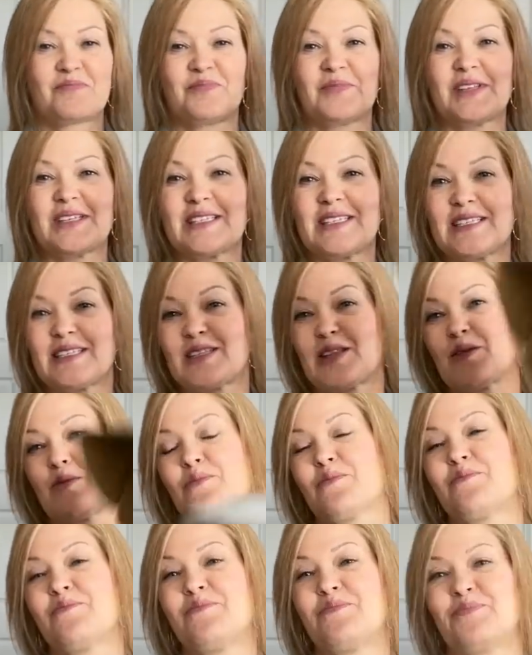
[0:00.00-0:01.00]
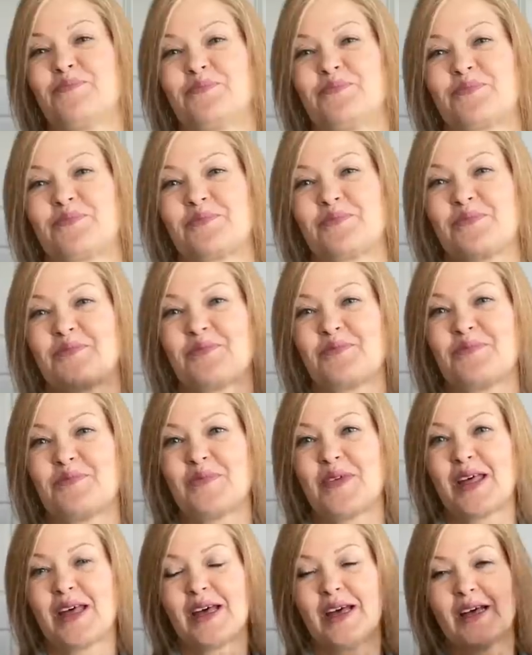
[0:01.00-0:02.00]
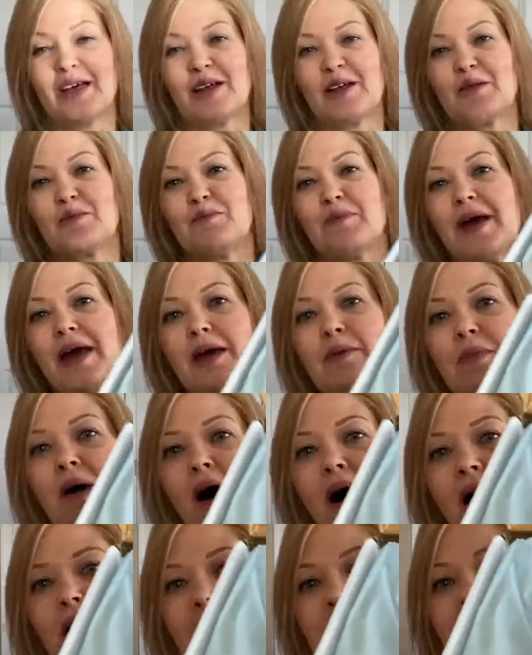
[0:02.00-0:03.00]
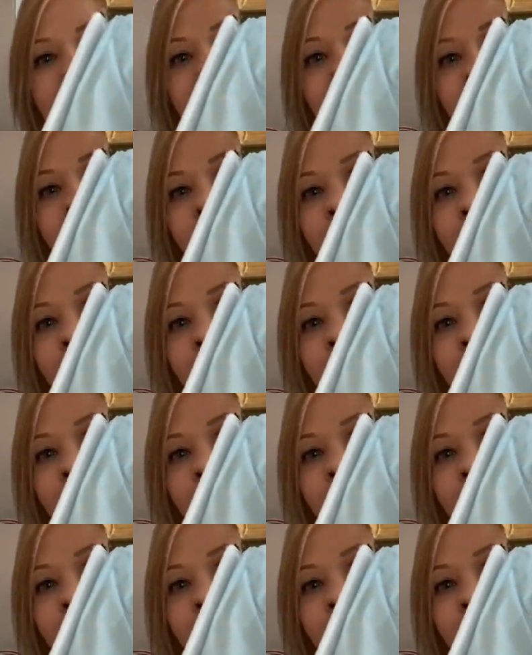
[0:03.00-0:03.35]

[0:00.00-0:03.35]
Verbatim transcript: This is the May box.